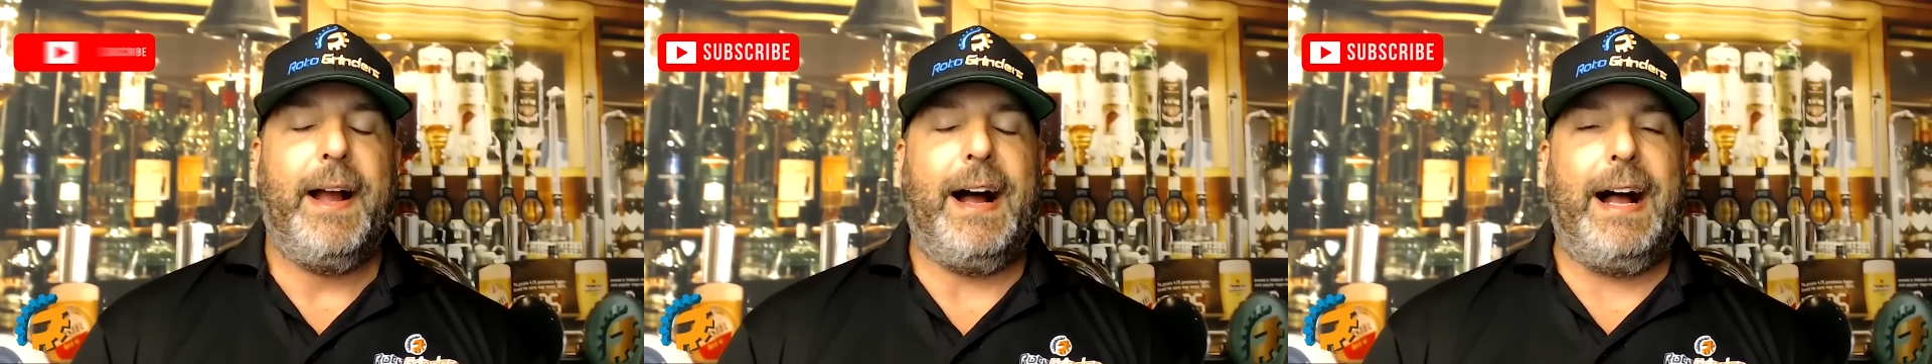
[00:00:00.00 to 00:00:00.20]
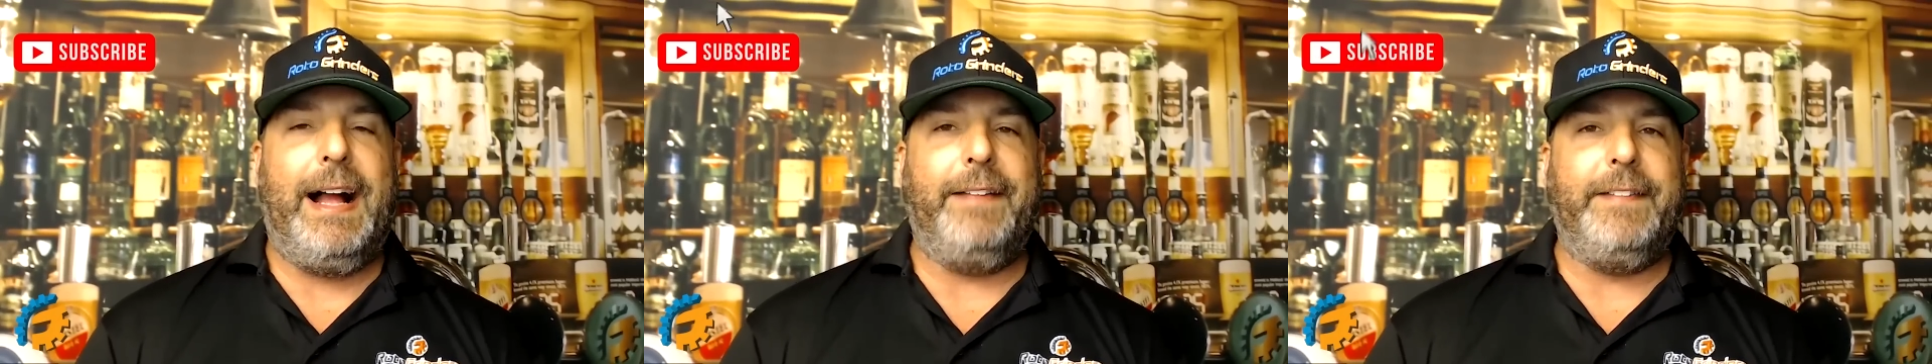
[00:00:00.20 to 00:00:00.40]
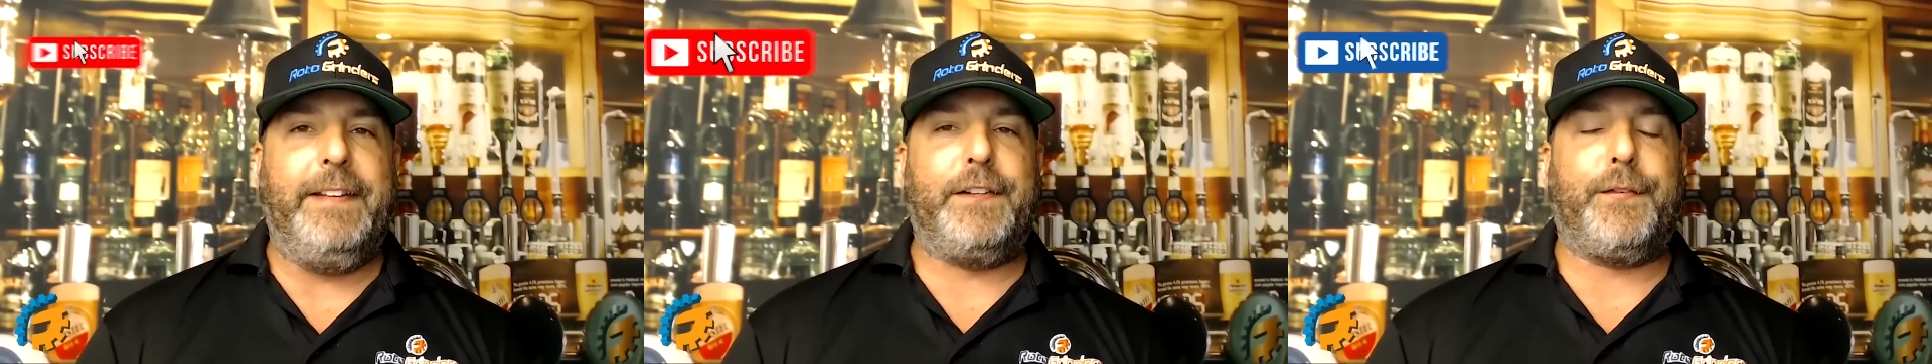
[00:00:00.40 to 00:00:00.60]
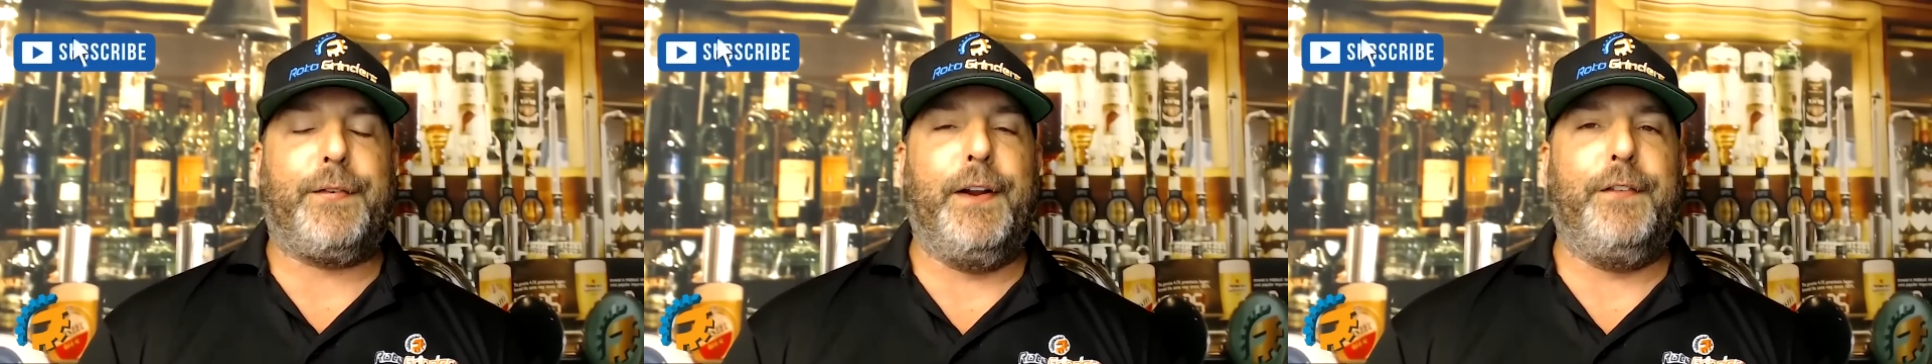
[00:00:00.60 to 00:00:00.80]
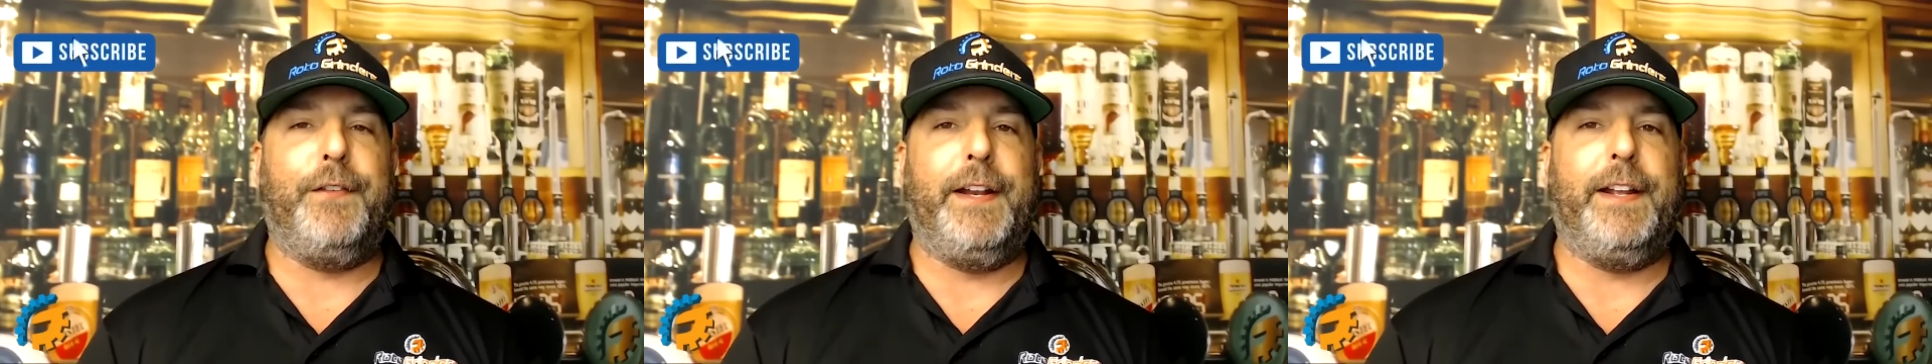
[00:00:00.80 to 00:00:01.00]
on these
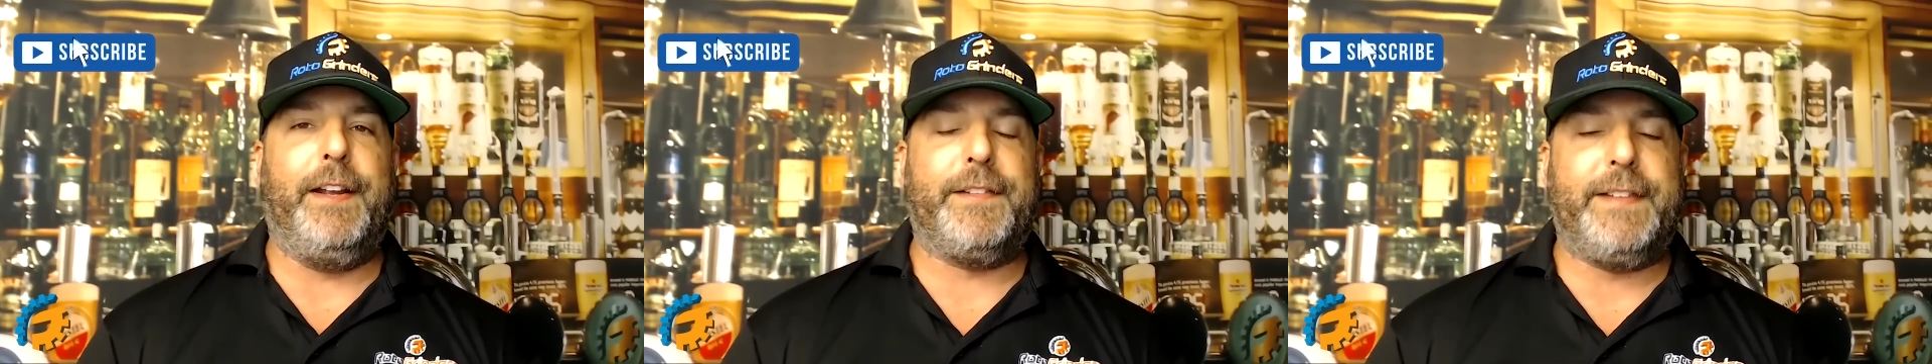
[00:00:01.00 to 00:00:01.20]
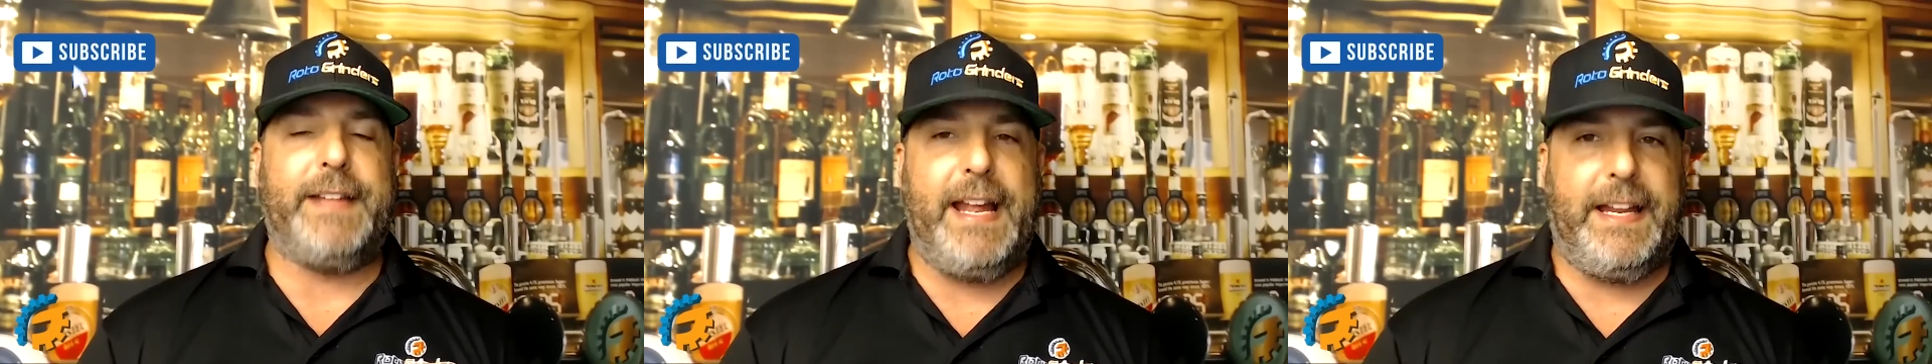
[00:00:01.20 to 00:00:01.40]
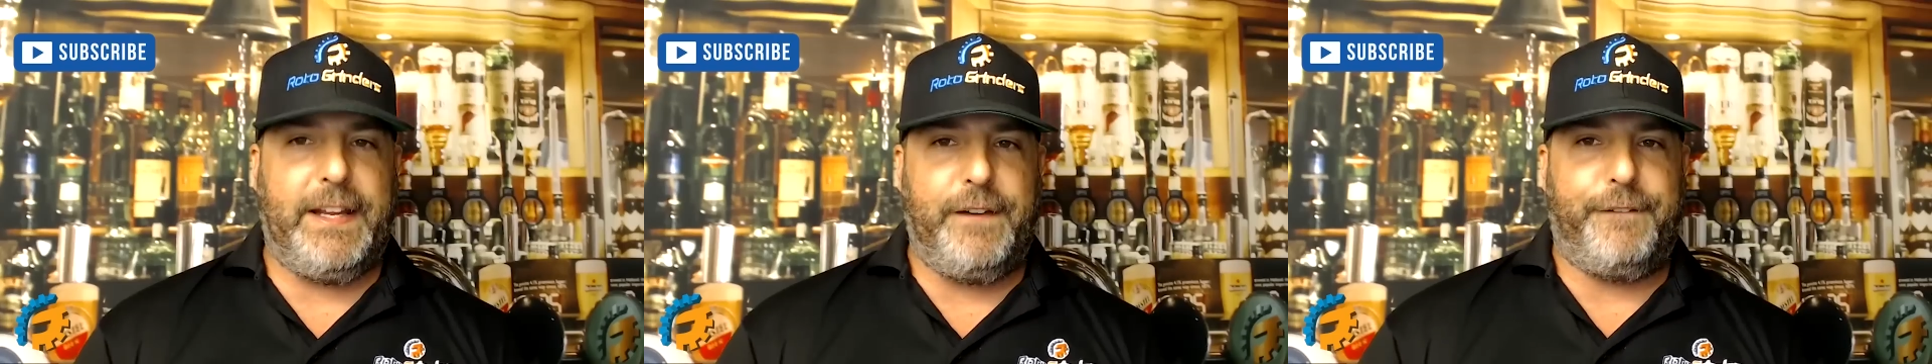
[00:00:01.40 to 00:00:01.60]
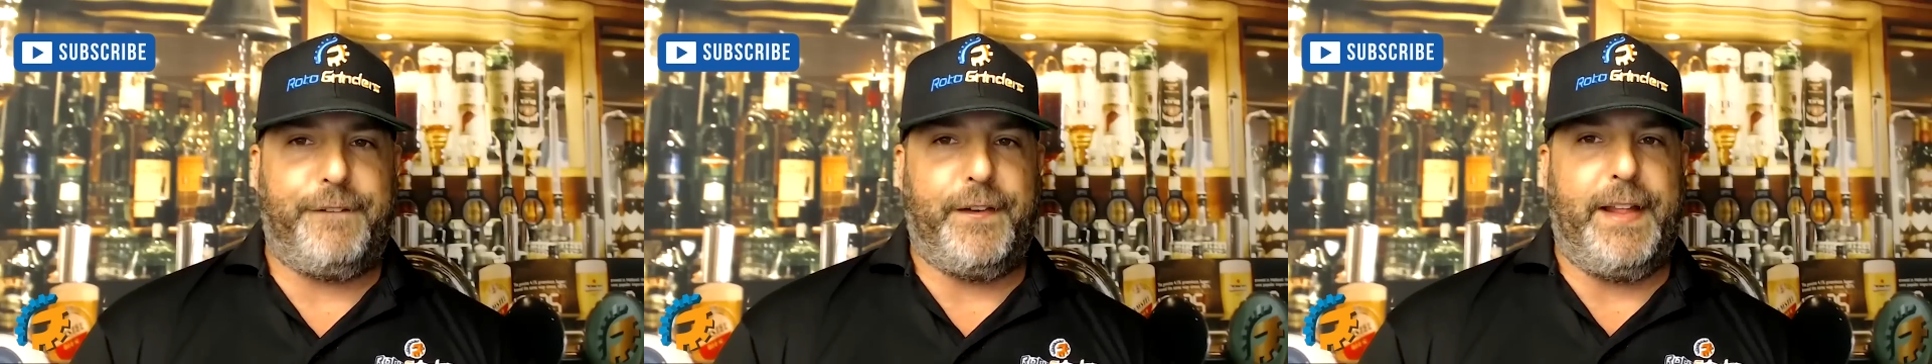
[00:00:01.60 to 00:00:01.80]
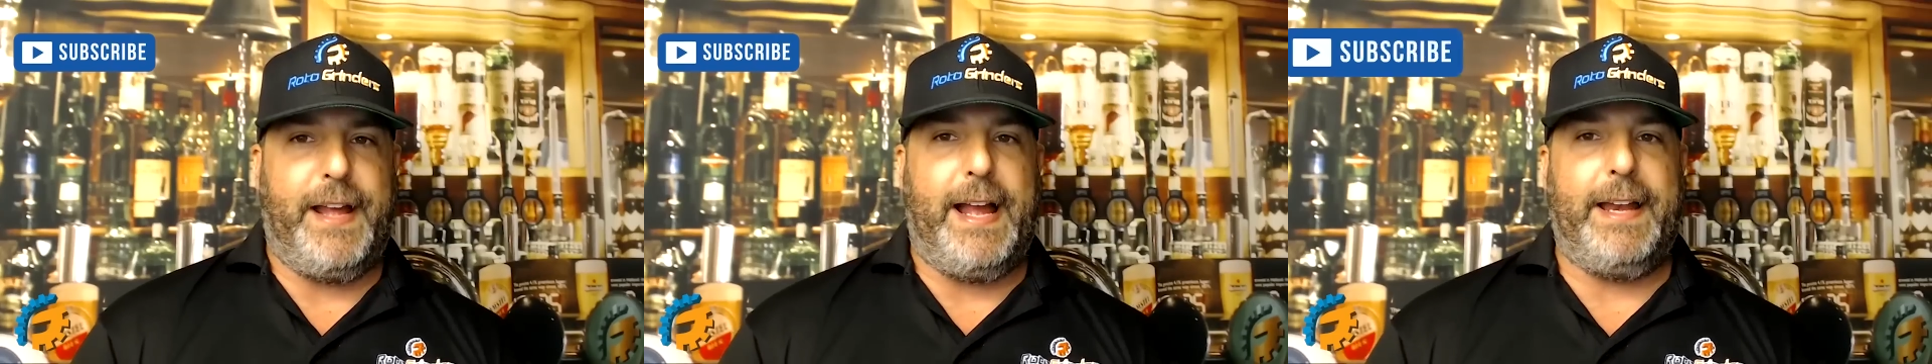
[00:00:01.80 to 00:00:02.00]
free videos. Thank you
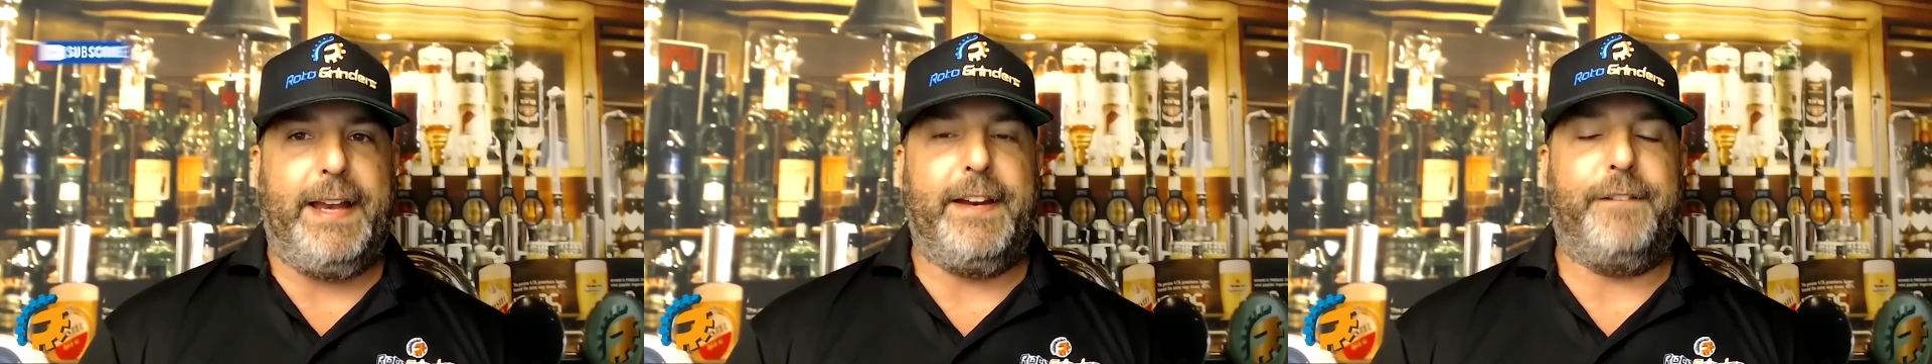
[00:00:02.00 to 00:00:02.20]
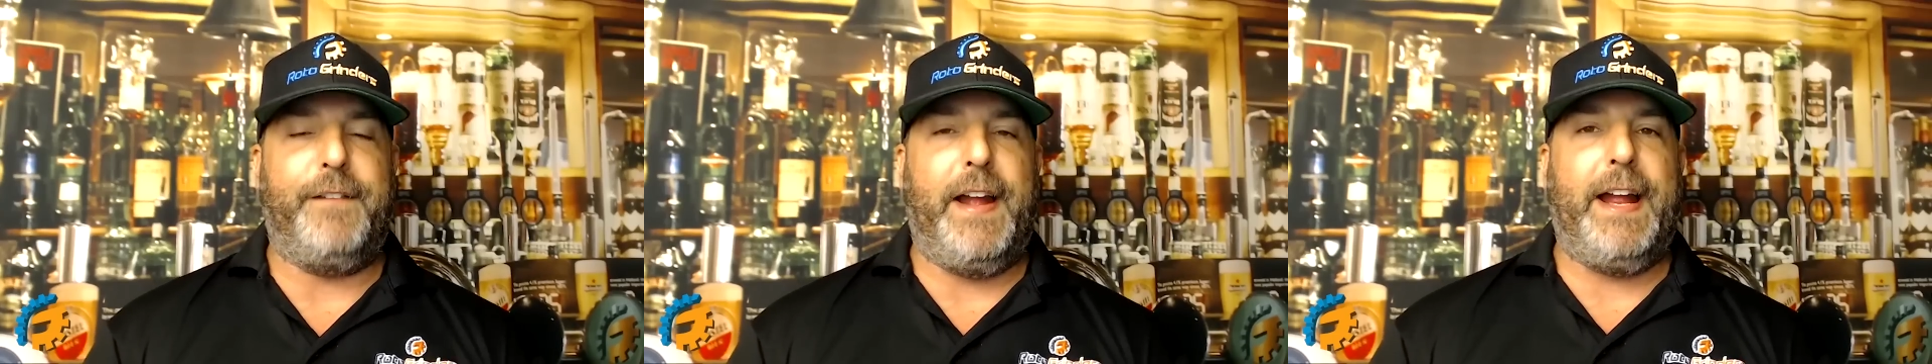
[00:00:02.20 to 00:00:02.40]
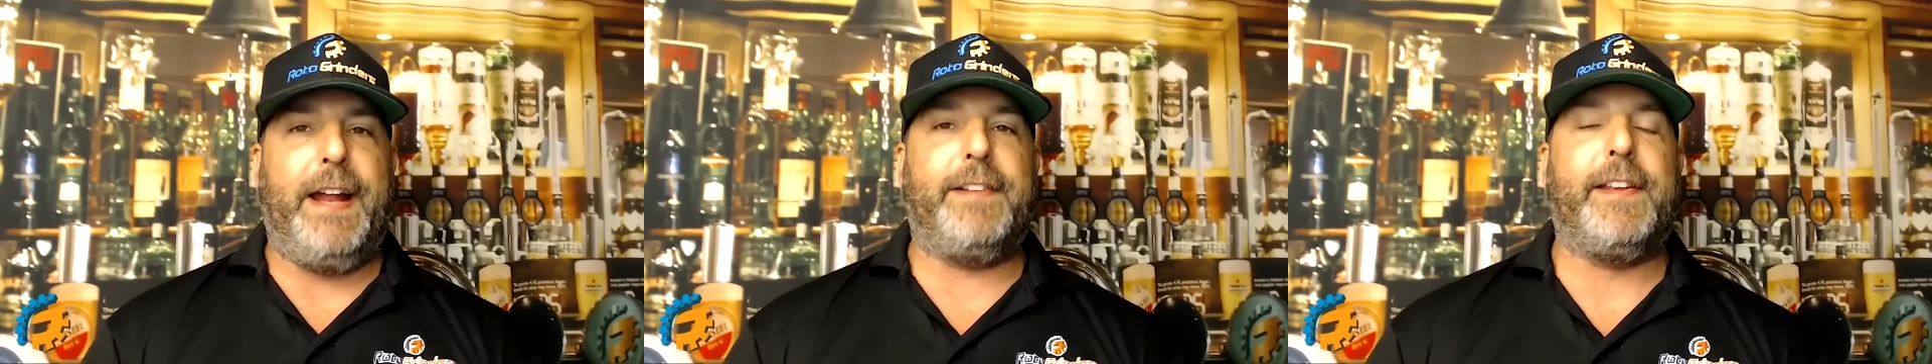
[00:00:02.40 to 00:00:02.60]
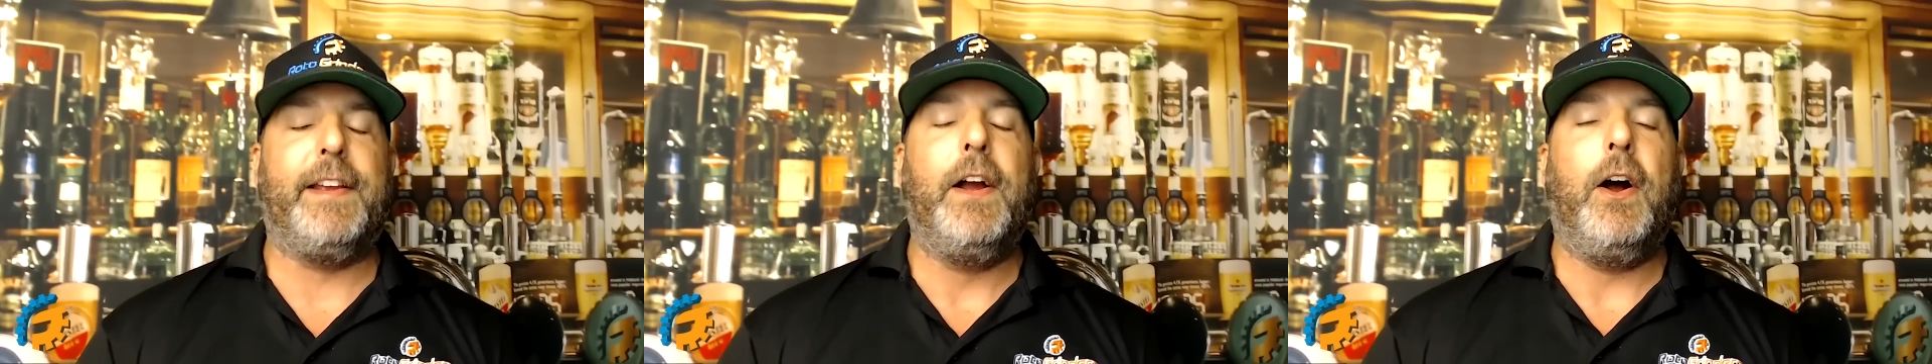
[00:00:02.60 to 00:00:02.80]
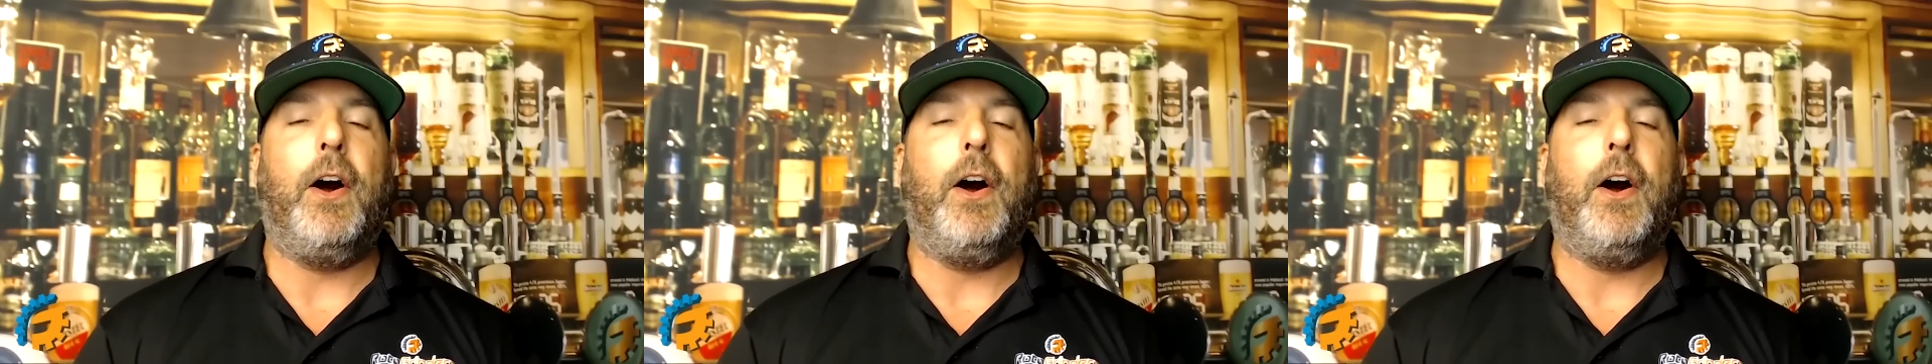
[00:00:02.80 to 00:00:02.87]
for that in advance.